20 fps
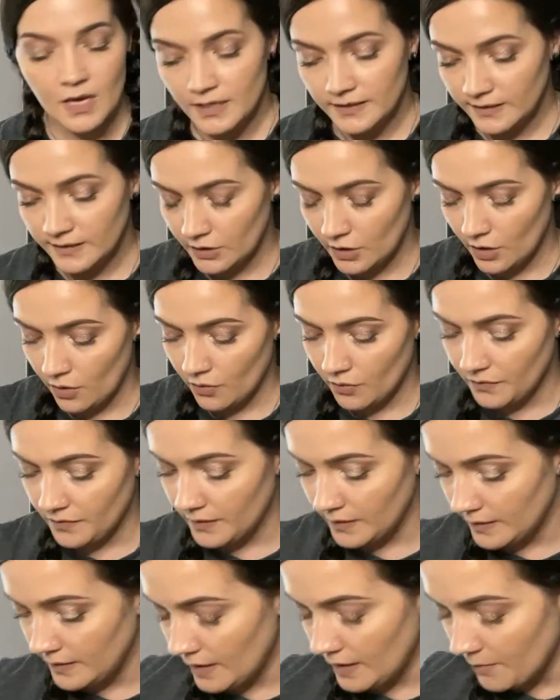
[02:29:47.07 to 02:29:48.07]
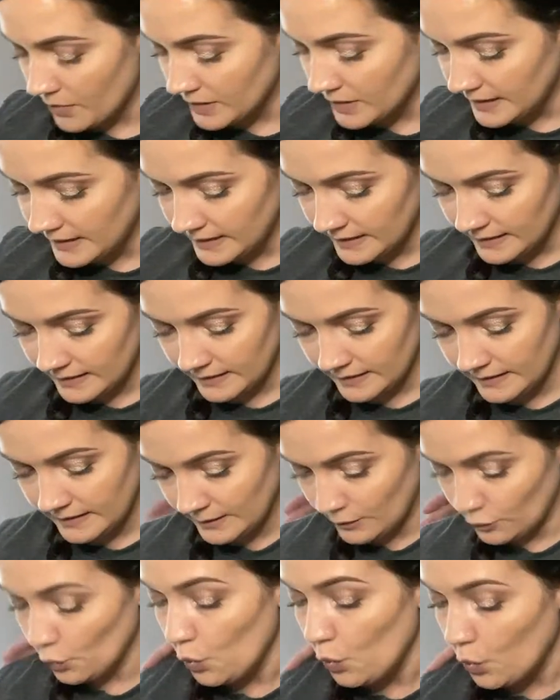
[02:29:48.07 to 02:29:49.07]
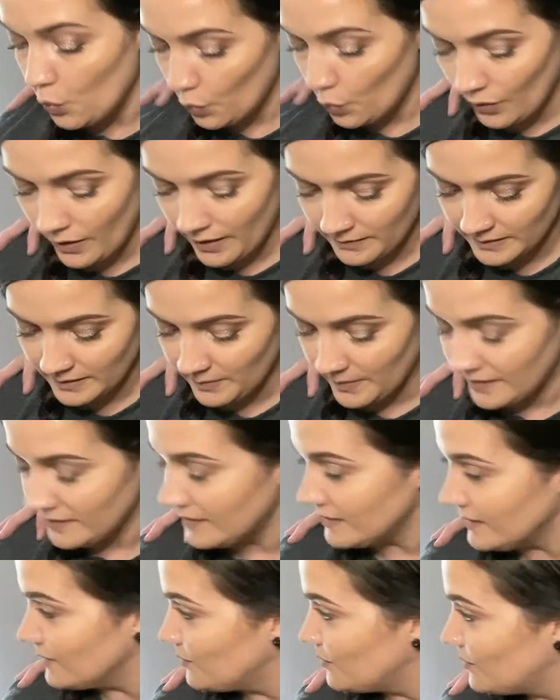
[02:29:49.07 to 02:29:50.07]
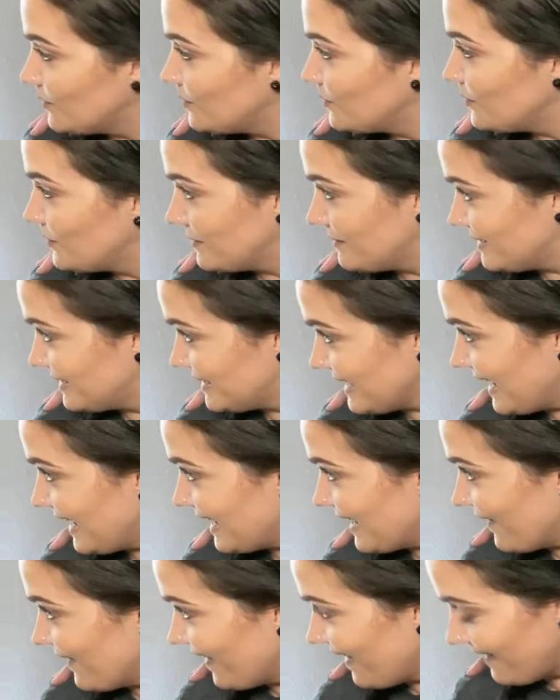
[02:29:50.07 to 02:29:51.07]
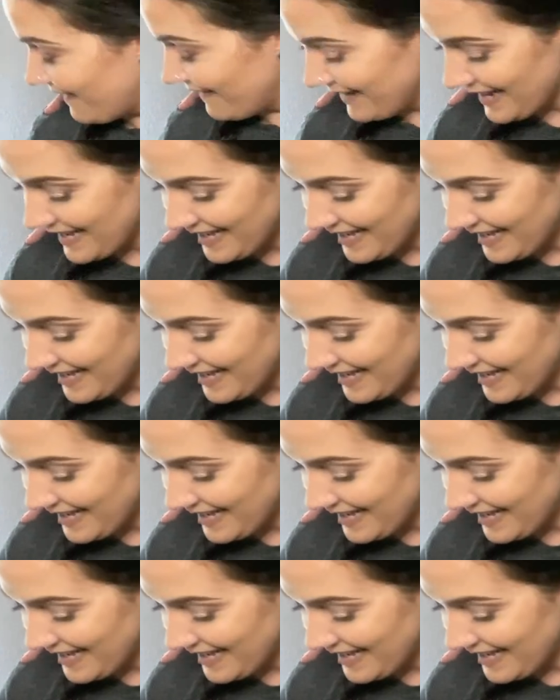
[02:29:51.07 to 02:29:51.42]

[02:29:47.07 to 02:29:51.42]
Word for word: So number, so I was about to say it out loud.